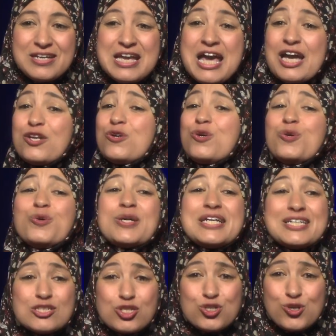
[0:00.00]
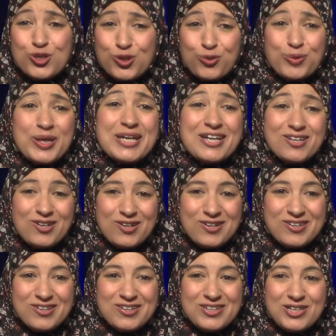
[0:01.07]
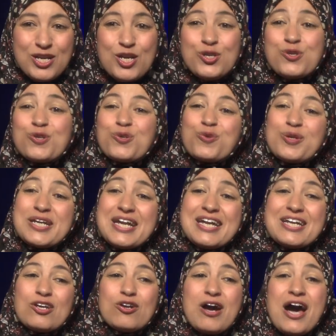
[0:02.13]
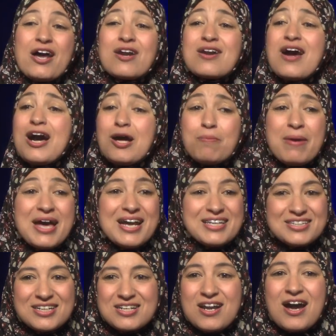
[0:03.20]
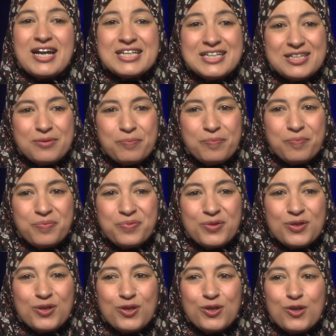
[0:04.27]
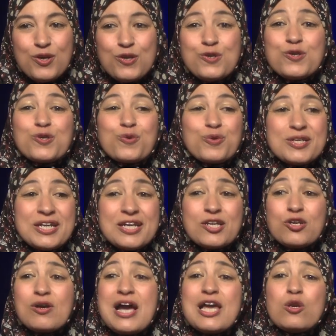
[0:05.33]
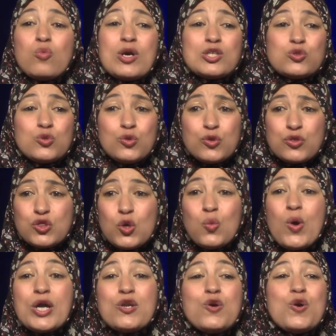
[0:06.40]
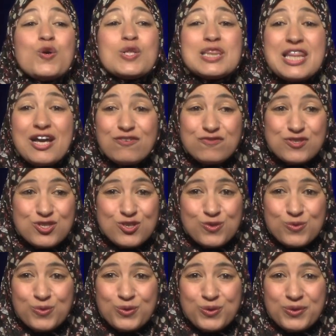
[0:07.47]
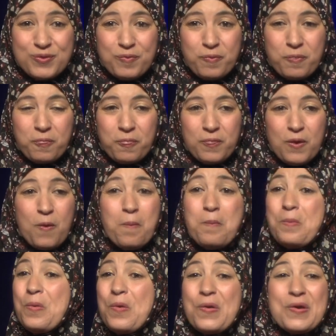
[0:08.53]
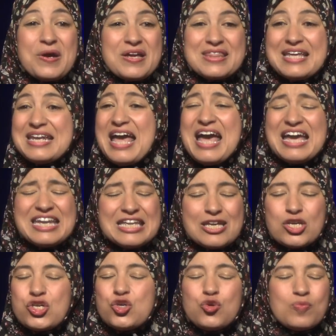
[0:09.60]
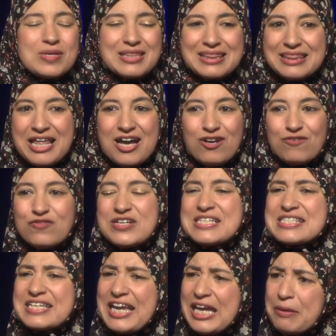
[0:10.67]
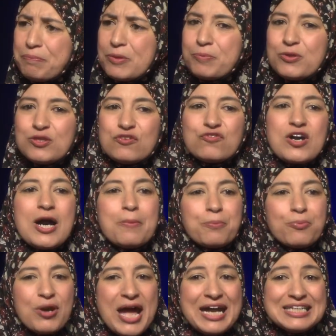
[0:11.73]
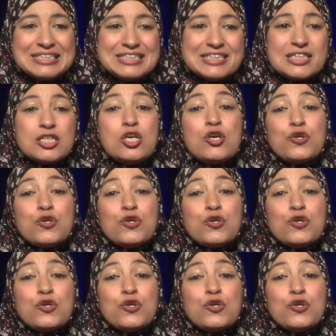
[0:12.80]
And who is your Creator? Your Creator, Ar-Rahman, Ar-Rahim. Your Creator, Al-Wadud, the one who loves you more than any human love is capable of comprehending.